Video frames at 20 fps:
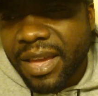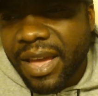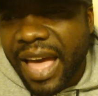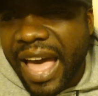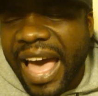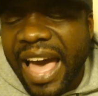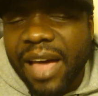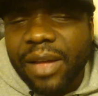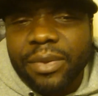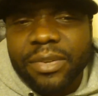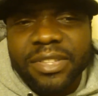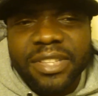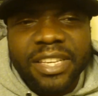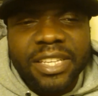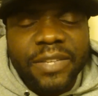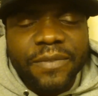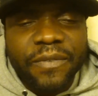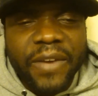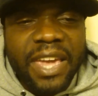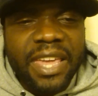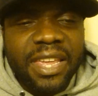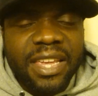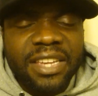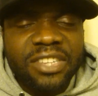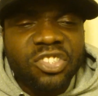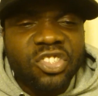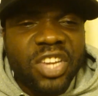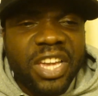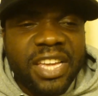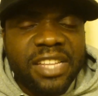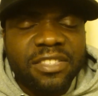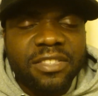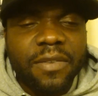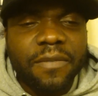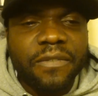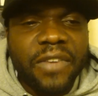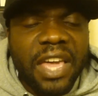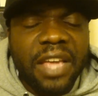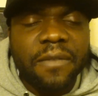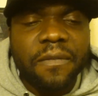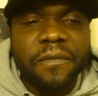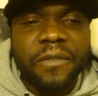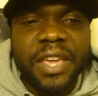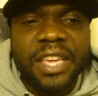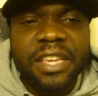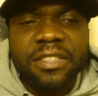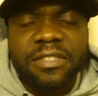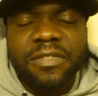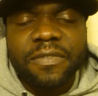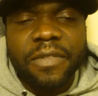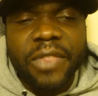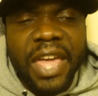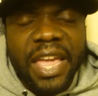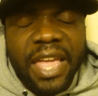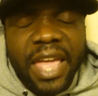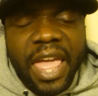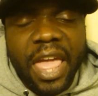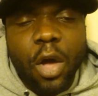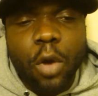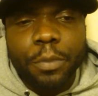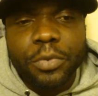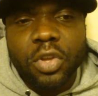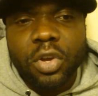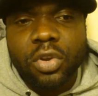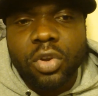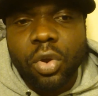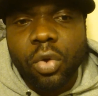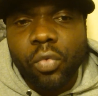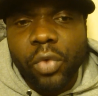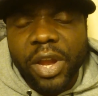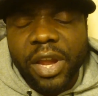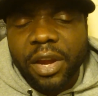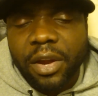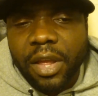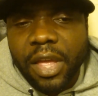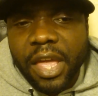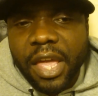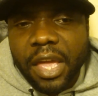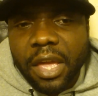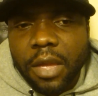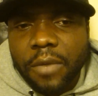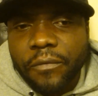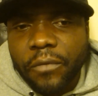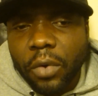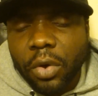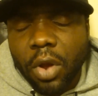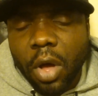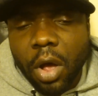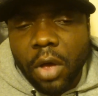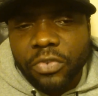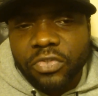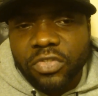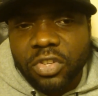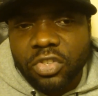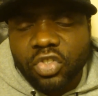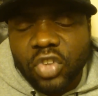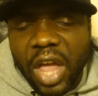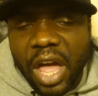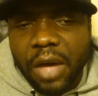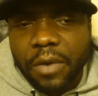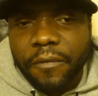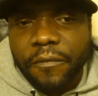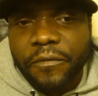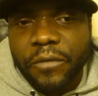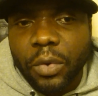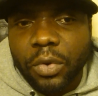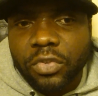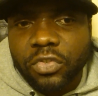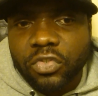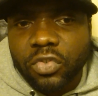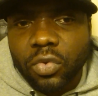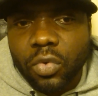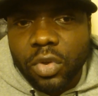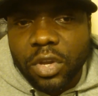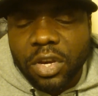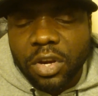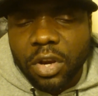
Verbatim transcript: How does fighting a Jan Zaveck face like help your career? He fought Austin Trout, fought Saul